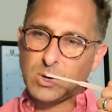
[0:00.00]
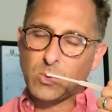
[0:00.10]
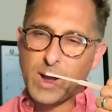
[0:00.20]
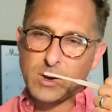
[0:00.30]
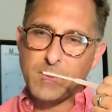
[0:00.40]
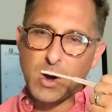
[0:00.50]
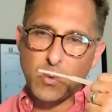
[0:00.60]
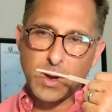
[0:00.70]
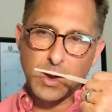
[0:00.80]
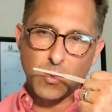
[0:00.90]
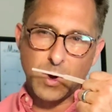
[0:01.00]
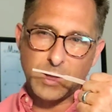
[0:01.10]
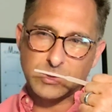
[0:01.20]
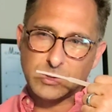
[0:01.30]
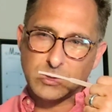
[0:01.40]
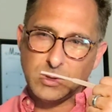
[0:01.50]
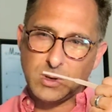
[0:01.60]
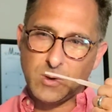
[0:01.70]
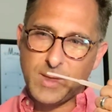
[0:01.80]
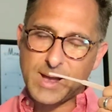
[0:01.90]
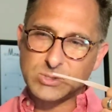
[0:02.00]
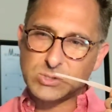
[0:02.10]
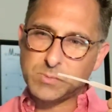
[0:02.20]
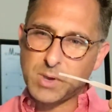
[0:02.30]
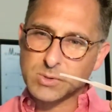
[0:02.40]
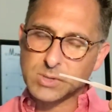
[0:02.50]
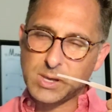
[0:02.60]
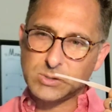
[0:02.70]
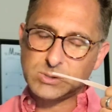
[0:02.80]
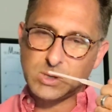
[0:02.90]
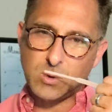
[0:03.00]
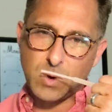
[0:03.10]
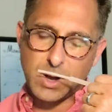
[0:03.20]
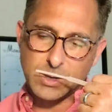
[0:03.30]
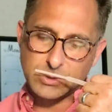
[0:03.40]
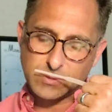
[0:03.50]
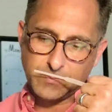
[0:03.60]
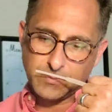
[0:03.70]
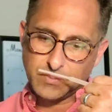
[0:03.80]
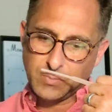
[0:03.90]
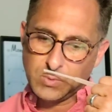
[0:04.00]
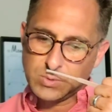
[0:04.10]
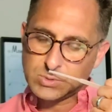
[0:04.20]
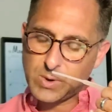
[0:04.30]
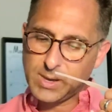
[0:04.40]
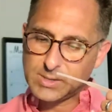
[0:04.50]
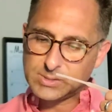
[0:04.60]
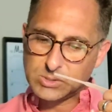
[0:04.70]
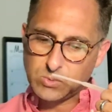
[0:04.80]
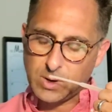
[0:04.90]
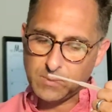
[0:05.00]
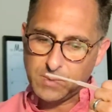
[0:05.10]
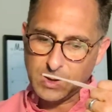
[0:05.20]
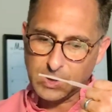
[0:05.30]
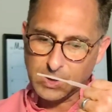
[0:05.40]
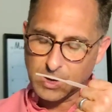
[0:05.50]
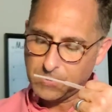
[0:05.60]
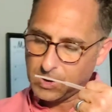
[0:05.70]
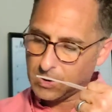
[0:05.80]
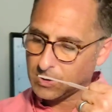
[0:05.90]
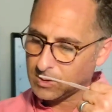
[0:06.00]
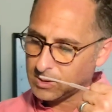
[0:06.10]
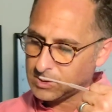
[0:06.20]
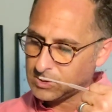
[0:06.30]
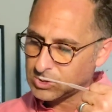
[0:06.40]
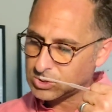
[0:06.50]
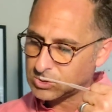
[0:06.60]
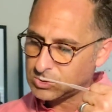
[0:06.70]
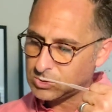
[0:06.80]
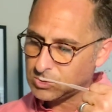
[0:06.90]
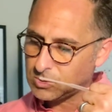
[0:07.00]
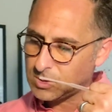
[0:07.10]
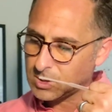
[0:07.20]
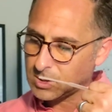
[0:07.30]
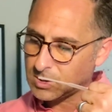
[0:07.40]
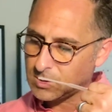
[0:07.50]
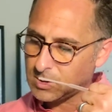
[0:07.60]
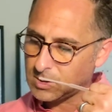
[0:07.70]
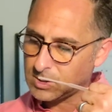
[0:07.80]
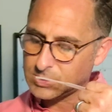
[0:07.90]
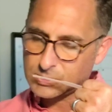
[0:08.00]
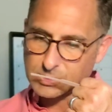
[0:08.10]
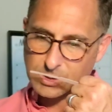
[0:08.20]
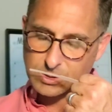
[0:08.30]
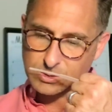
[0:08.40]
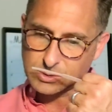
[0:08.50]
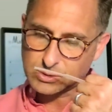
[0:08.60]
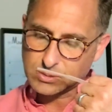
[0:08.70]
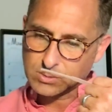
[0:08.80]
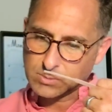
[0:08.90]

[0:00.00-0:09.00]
a roundabout way what, that smells like scent wise. So I guess that's what I'm picking up here in addition to the incense.